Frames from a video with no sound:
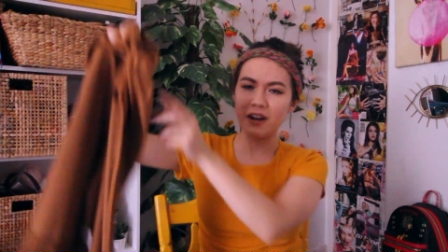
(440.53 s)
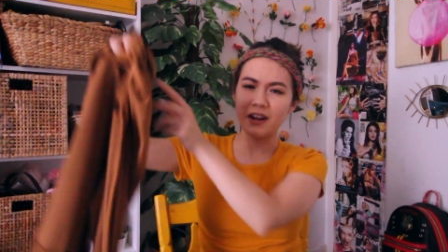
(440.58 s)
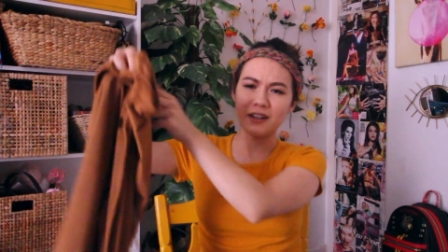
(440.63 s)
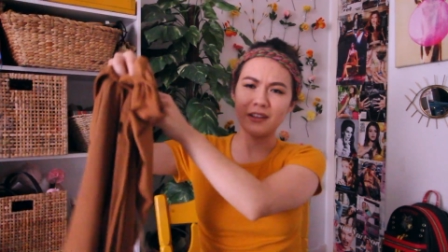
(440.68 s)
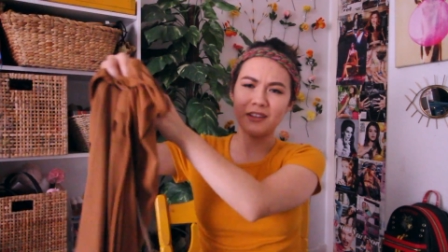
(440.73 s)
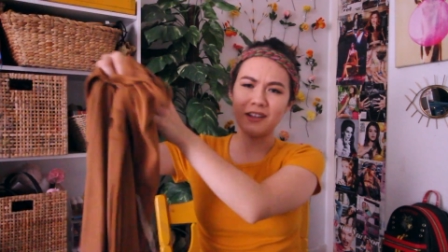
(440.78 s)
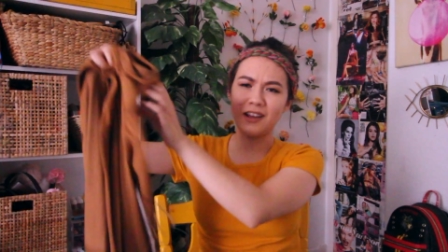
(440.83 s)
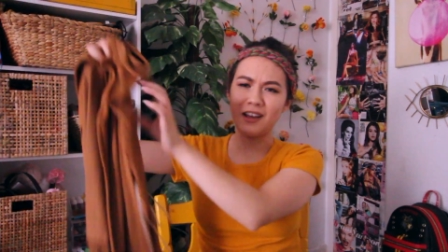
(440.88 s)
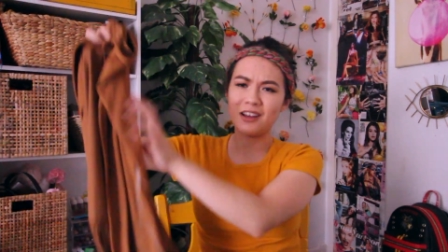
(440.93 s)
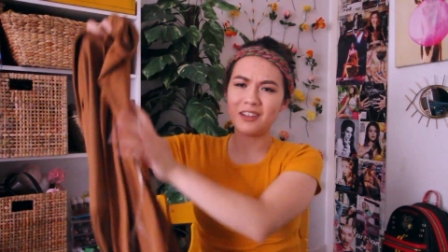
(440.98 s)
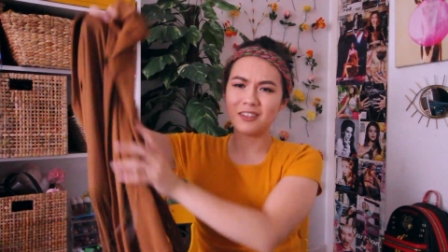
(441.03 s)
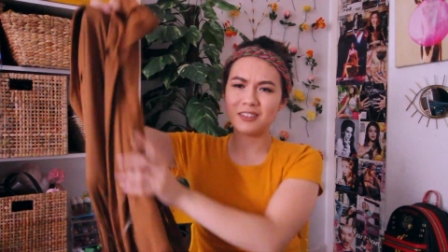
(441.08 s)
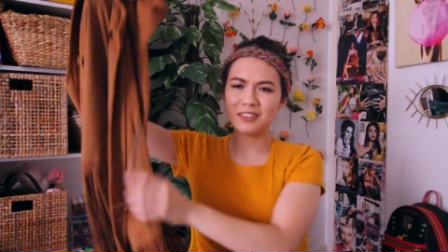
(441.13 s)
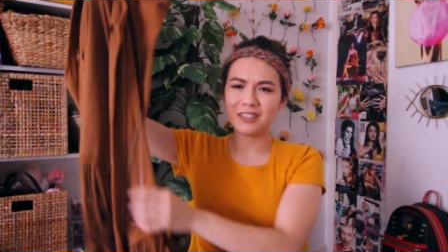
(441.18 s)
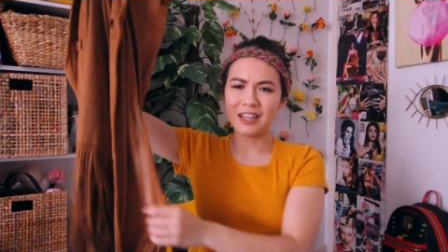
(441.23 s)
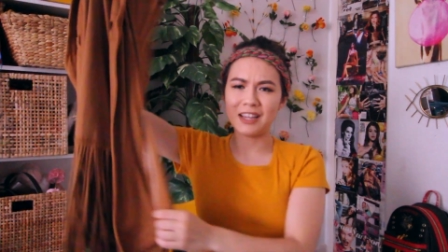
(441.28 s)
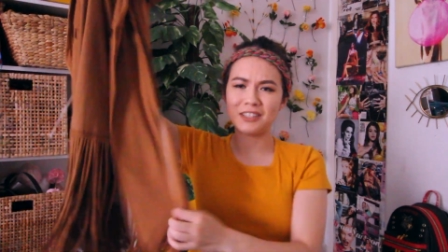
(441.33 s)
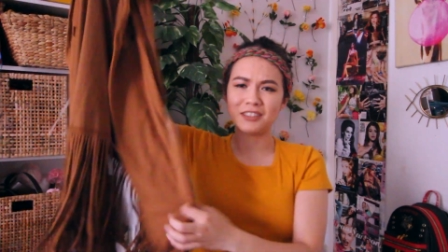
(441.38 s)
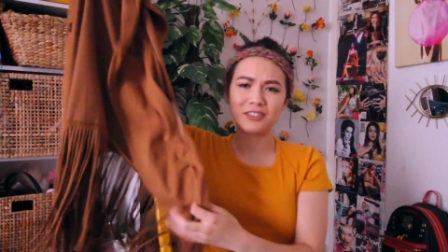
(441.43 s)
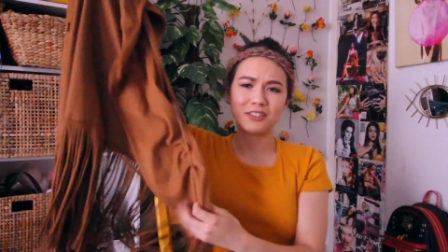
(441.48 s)
And
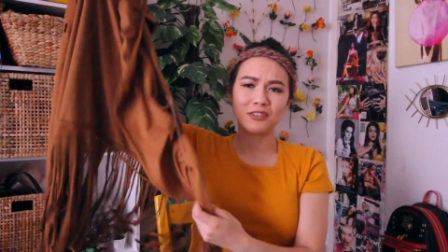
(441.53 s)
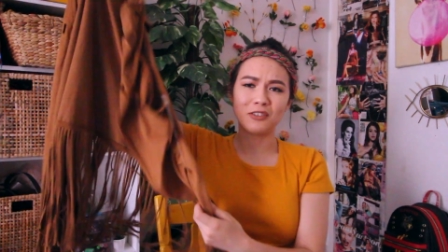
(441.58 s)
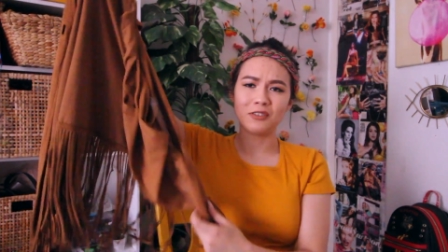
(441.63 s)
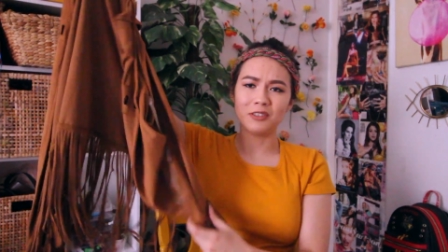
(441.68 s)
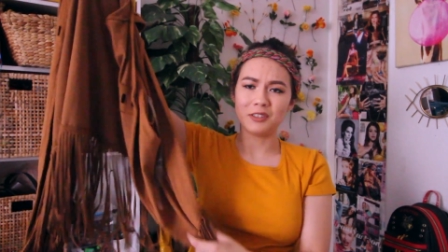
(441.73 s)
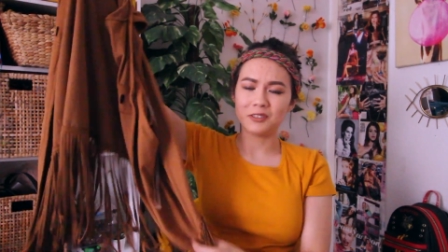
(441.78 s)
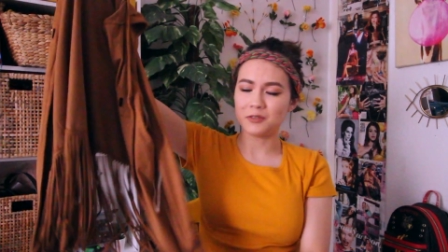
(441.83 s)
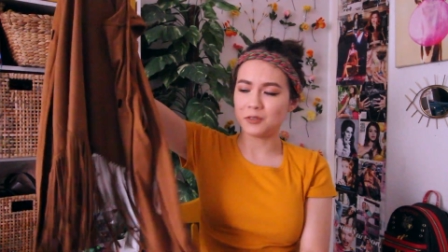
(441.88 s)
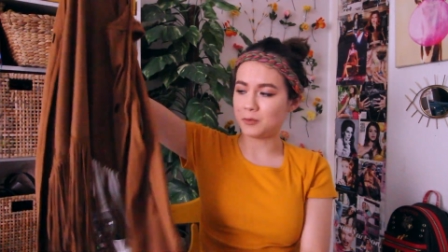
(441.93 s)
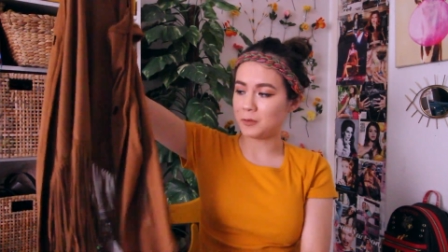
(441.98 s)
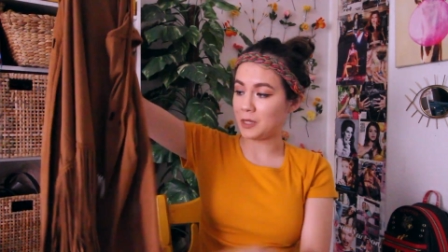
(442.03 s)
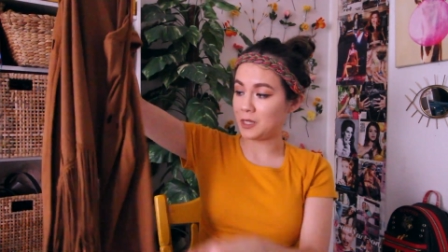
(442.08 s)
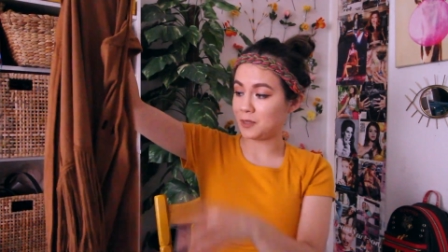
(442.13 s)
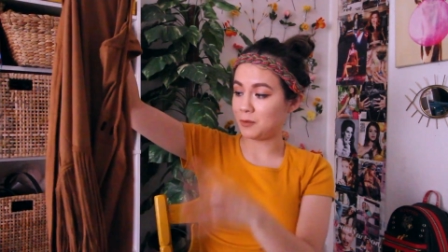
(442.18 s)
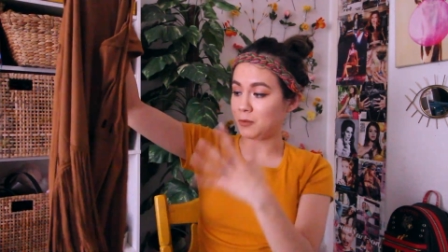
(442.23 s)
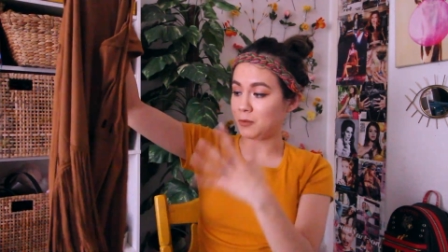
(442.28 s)
honestly, I just stole this from my